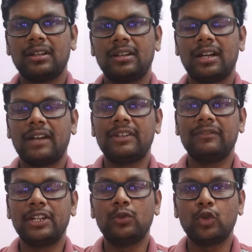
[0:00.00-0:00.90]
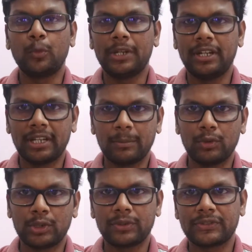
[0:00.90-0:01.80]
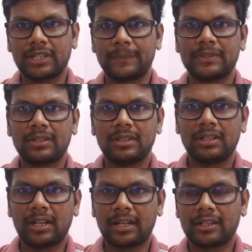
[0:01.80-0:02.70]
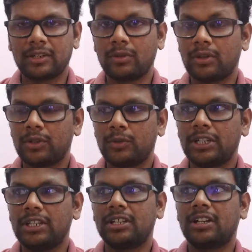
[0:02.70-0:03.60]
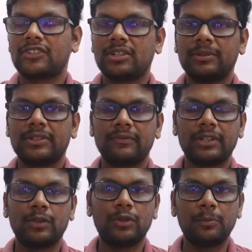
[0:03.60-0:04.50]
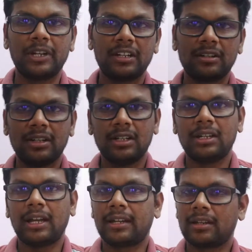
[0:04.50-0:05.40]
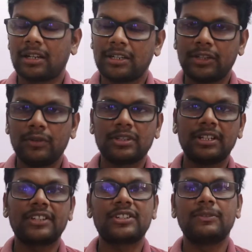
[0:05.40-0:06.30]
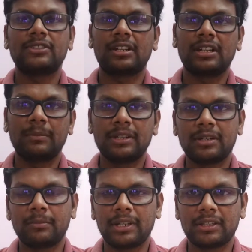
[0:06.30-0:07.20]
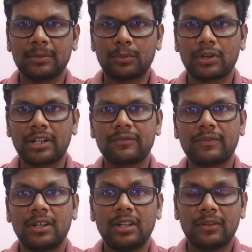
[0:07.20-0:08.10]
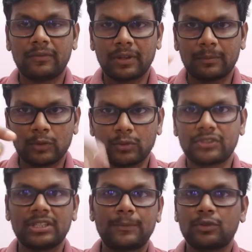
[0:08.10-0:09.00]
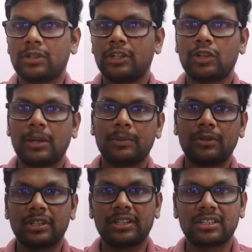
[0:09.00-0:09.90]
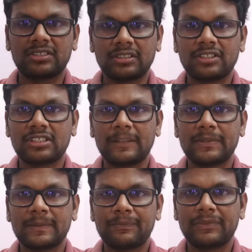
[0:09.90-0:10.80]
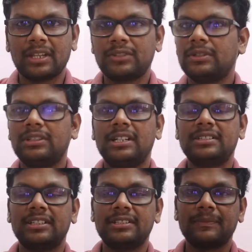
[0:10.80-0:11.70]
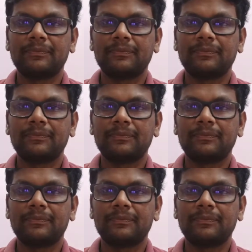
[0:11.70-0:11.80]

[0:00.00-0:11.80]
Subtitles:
having very good opinion about your shops, and you deal to customers very good manner, and continuously customers are coming and buying the product from your shops only to compare with other shops. So in that sense,